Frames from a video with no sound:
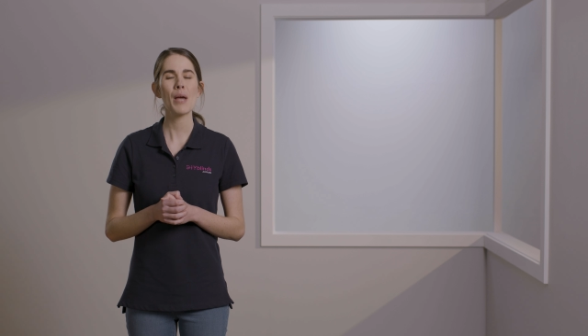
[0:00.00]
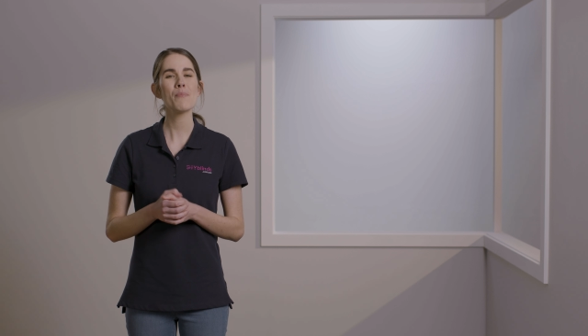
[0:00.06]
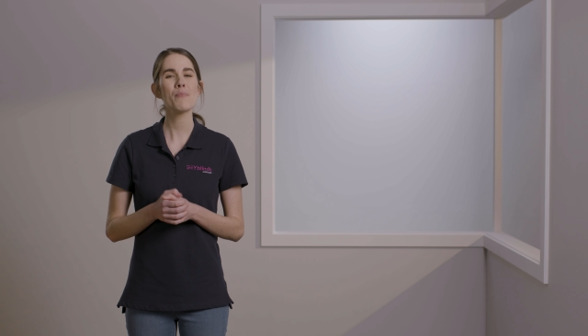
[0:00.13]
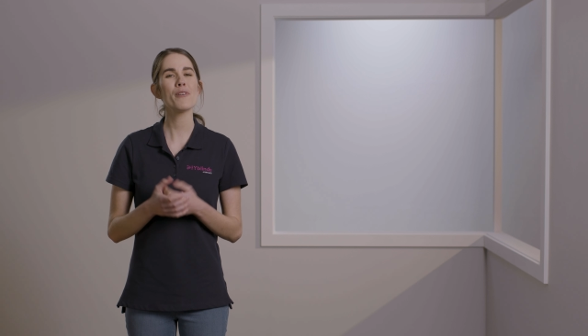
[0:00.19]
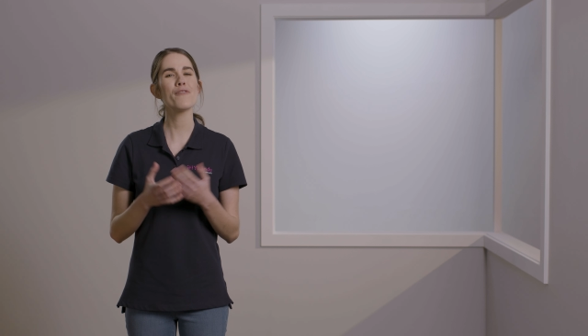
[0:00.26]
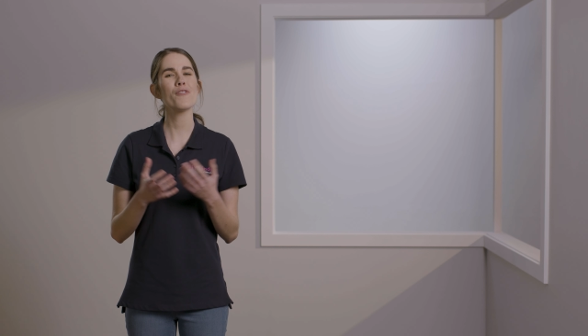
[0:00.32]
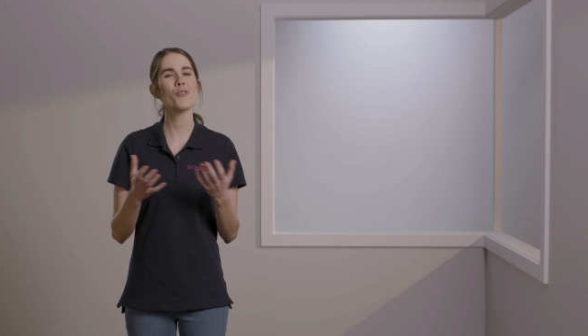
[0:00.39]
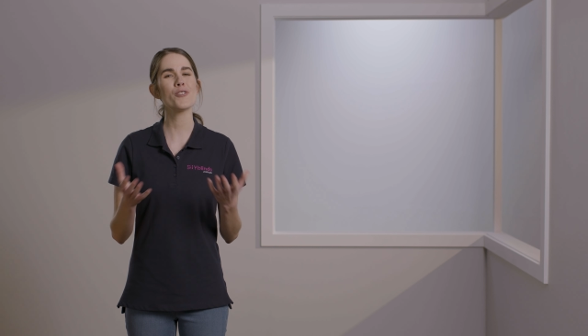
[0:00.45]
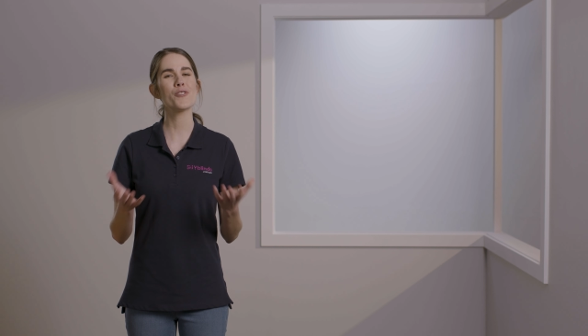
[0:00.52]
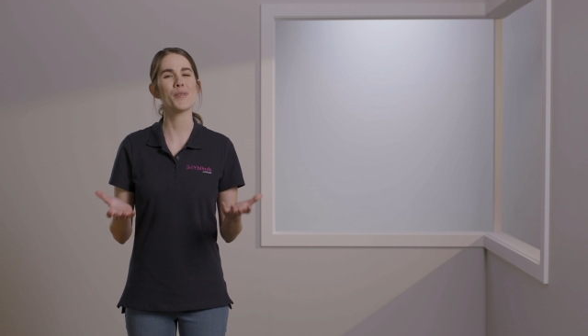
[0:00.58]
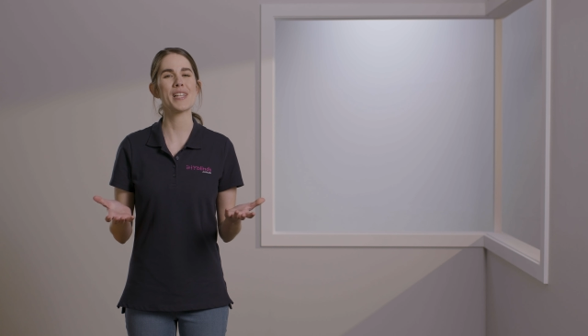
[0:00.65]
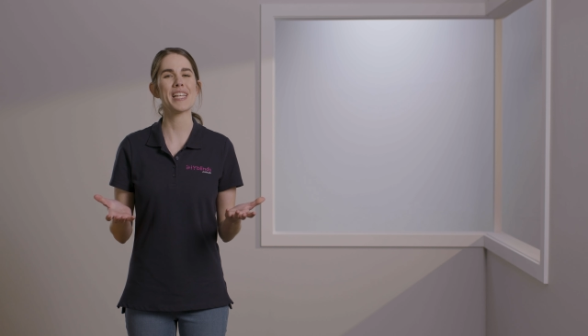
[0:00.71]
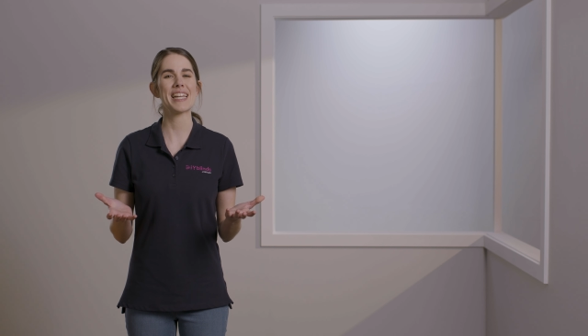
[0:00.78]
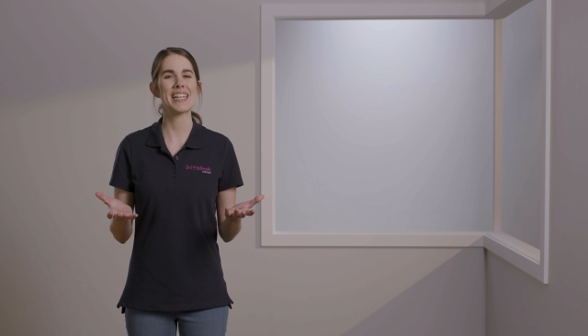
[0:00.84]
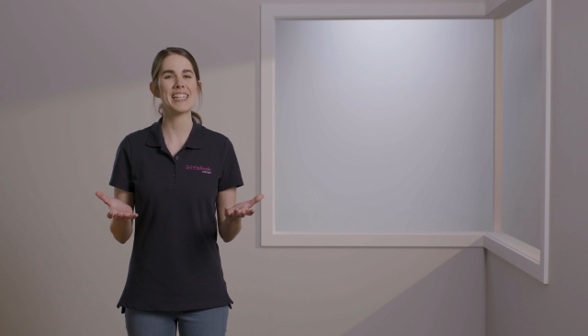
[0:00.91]
Before
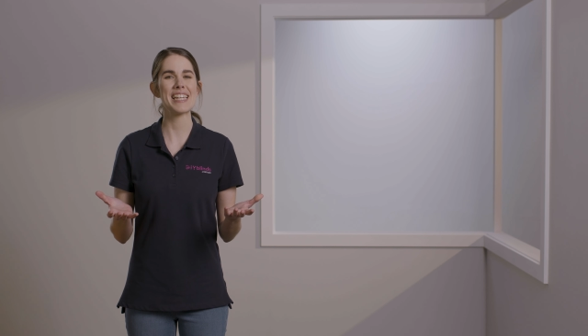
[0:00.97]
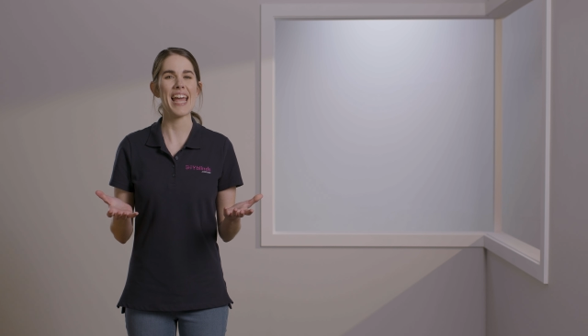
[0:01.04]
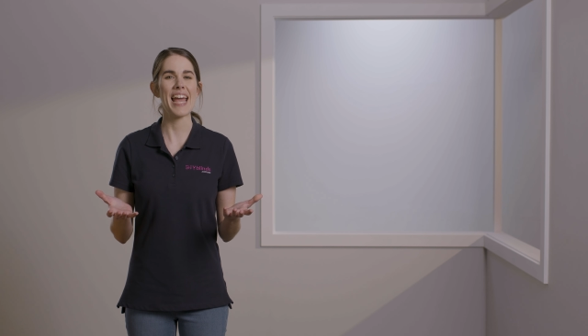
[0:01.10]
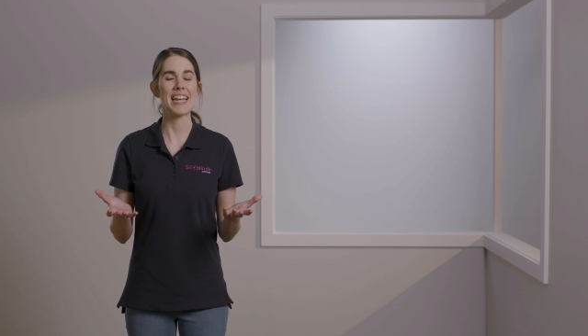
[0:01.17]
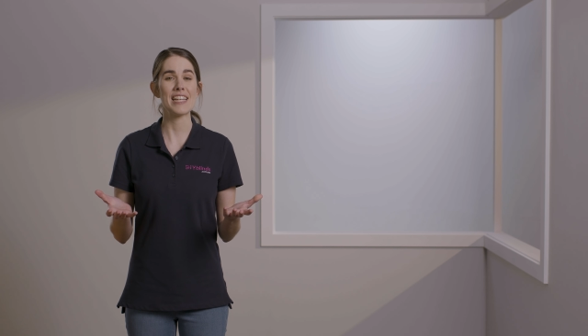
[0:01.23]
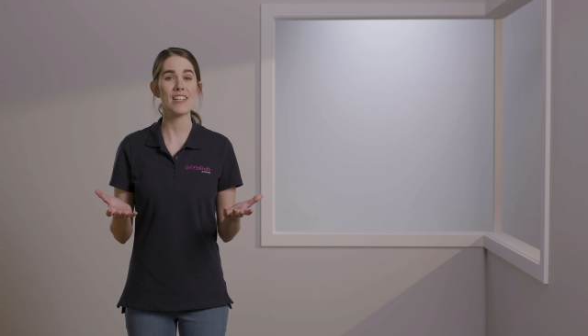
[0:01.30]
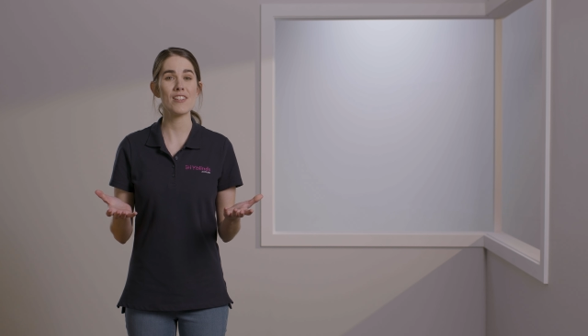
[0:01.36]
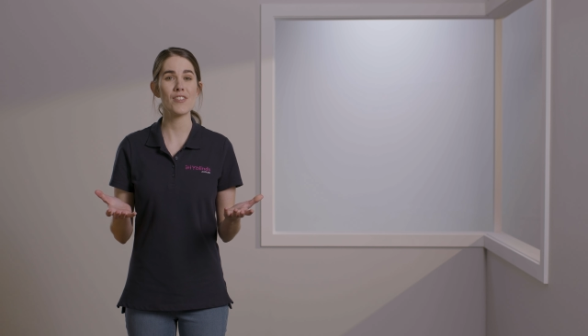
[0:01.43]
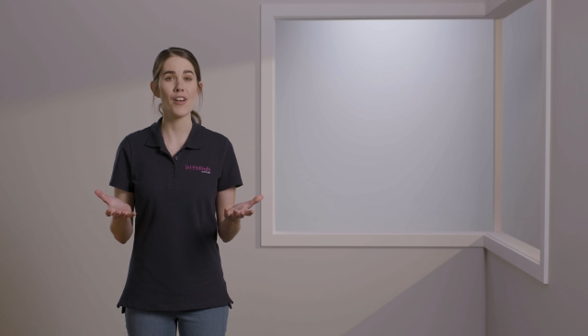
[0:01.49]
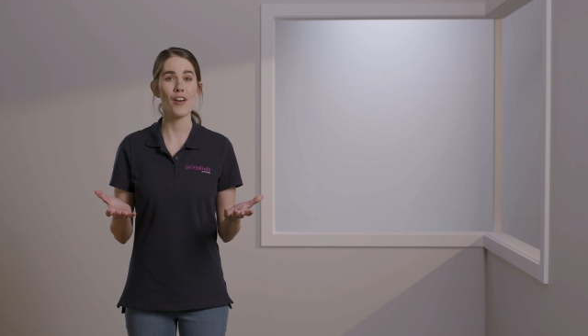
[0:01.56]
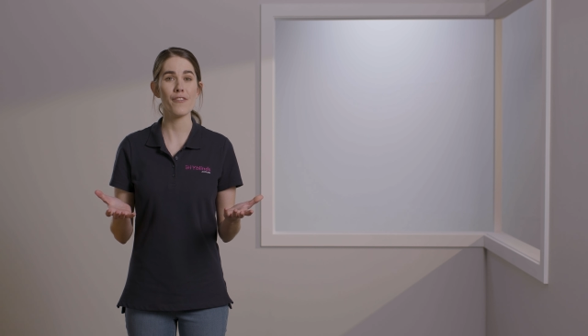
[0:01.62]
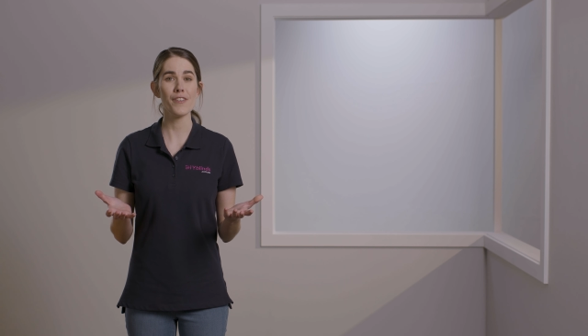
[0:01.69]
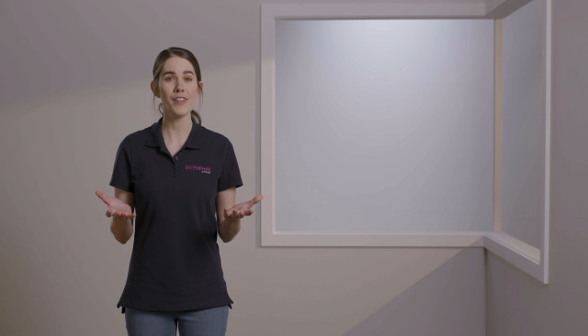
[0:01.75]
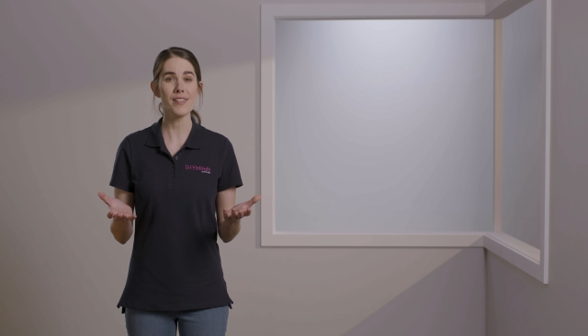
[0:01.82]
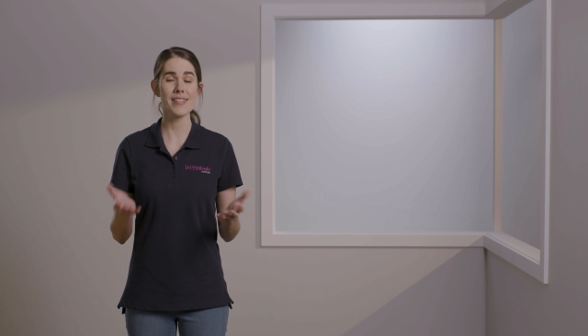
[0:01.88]
drilling into any
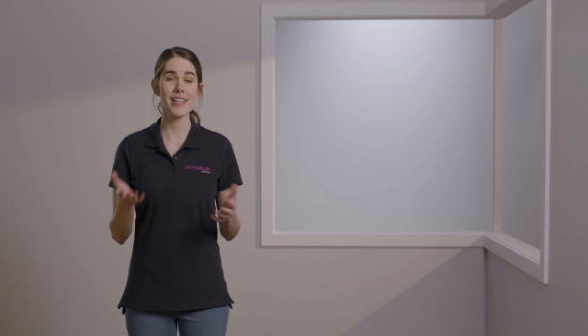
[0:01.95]
surface,